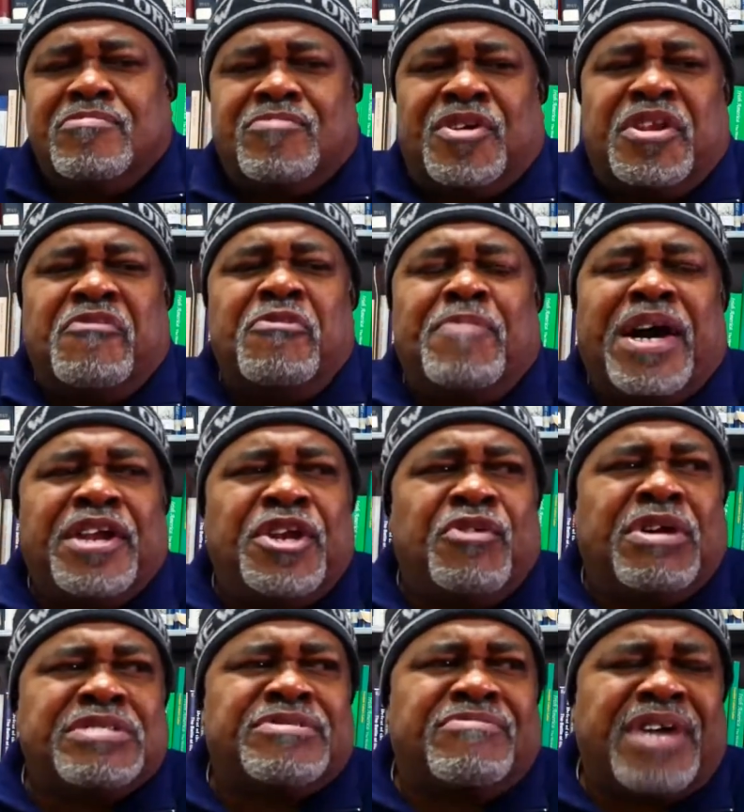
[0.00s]
but everybody know
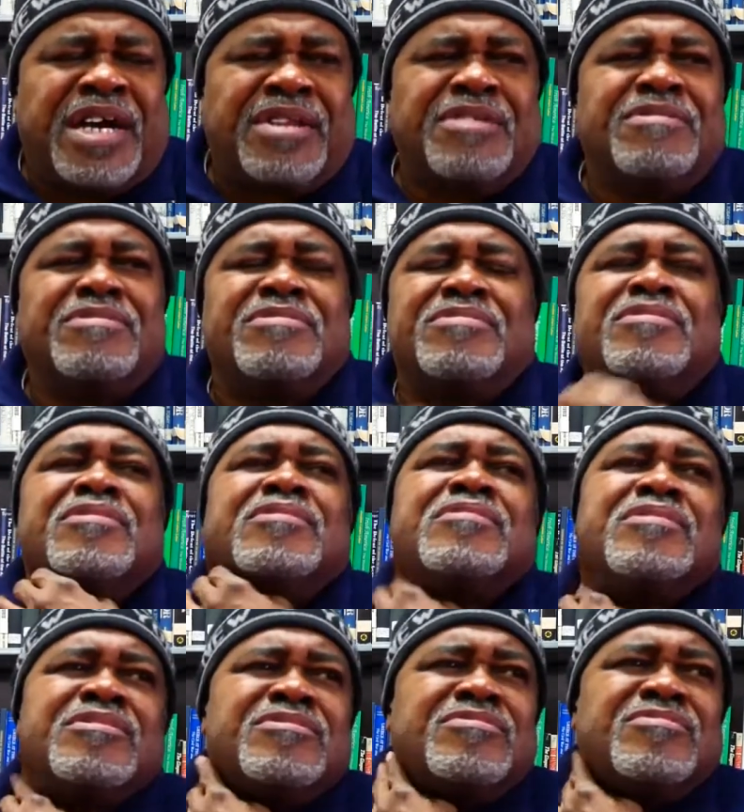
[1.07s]
as a writer,
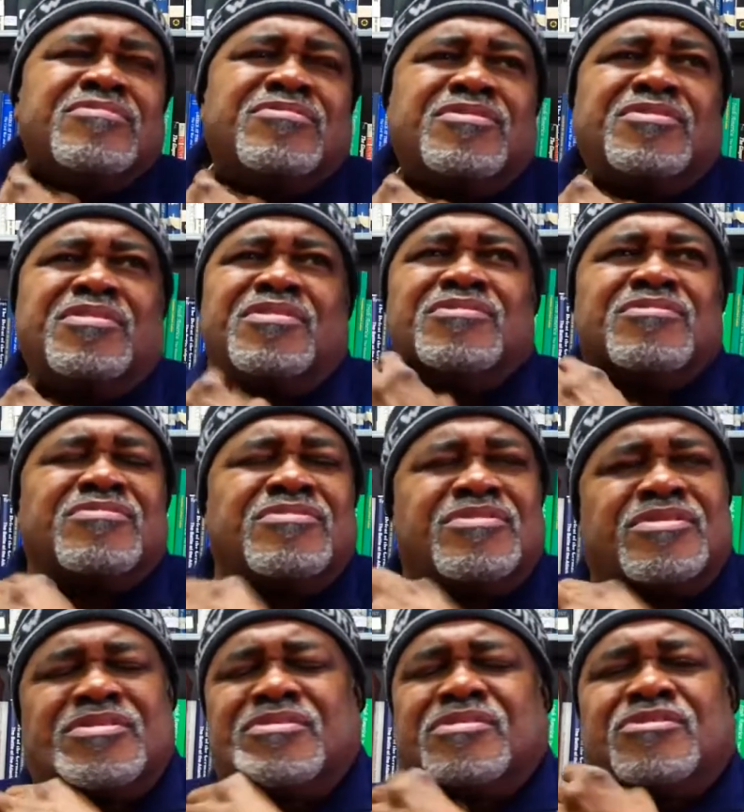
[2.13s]

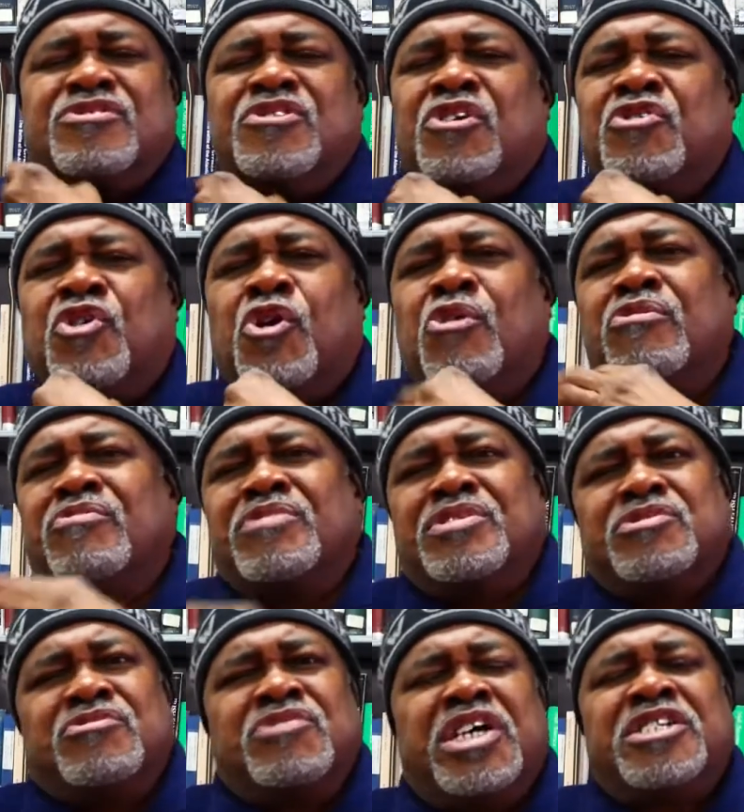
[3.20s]
you don't go
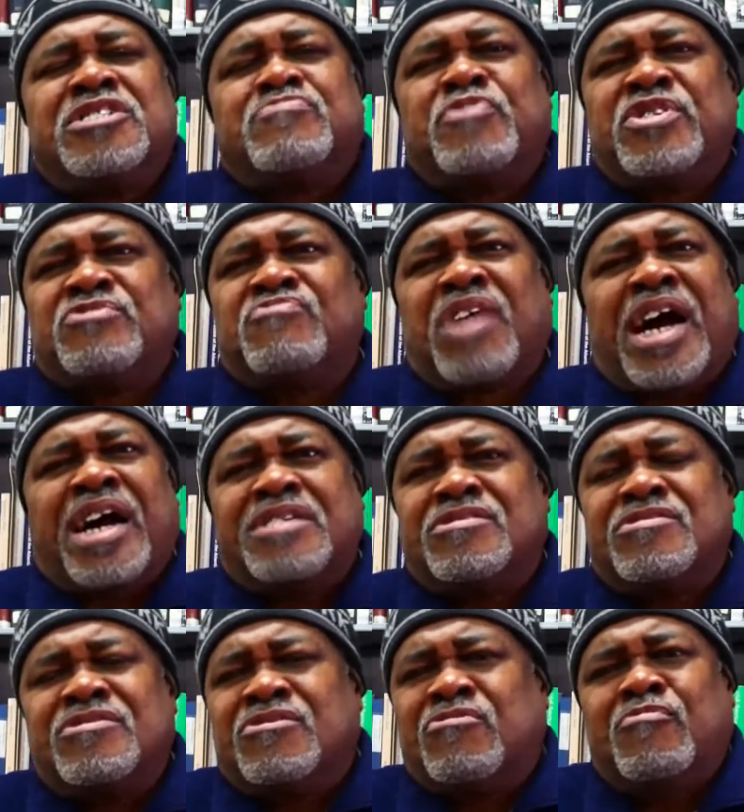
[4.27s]
you let his piece ride.
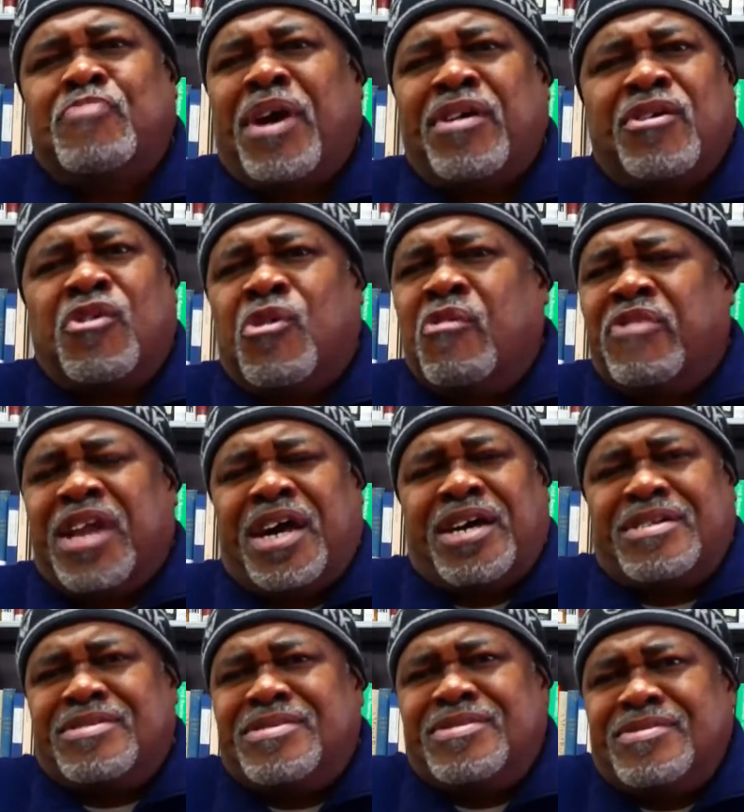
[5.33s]
You don't go over
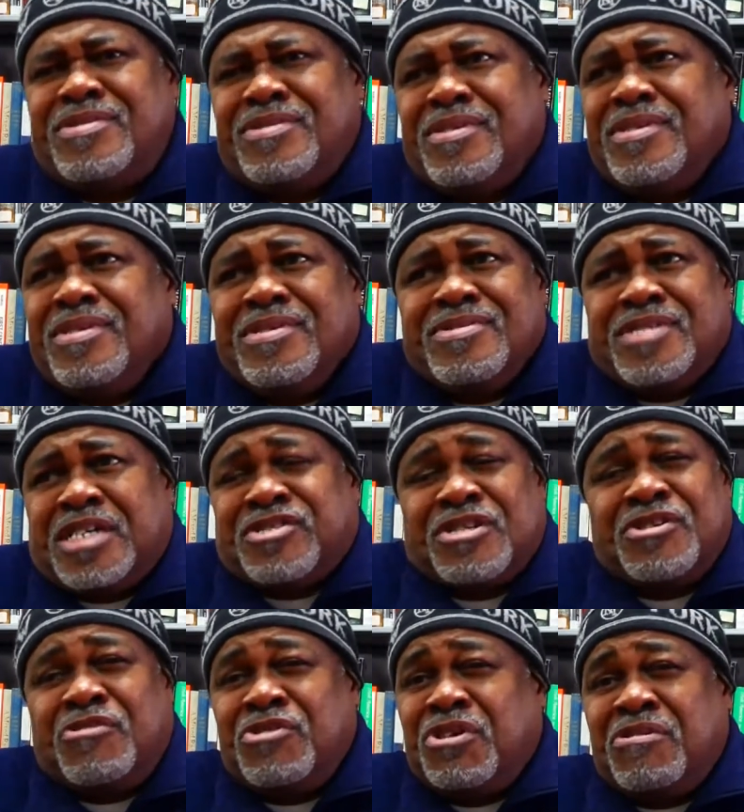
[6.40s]
that. Yeah, yeah. That's a
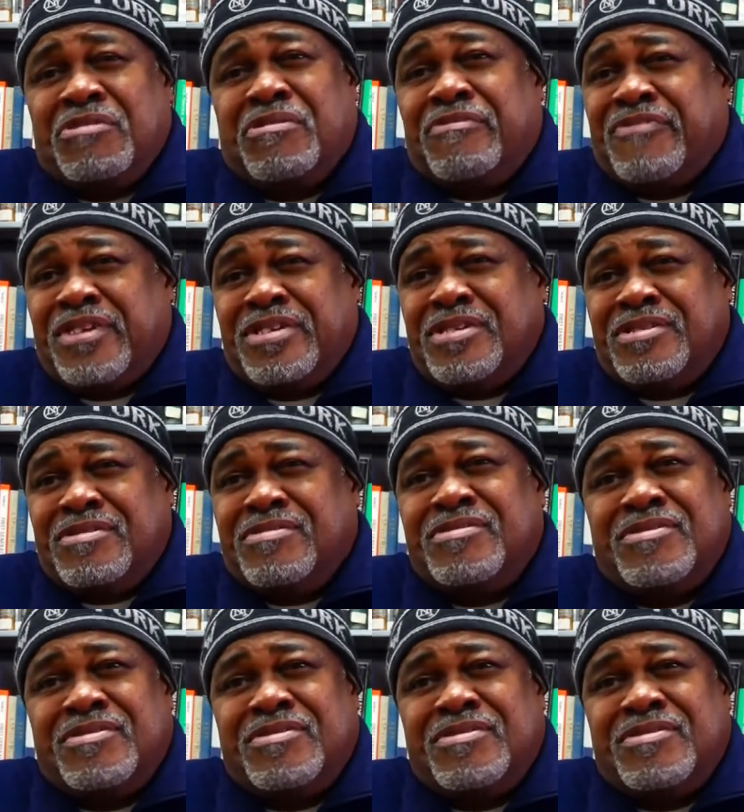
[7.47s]
no no in graffiti.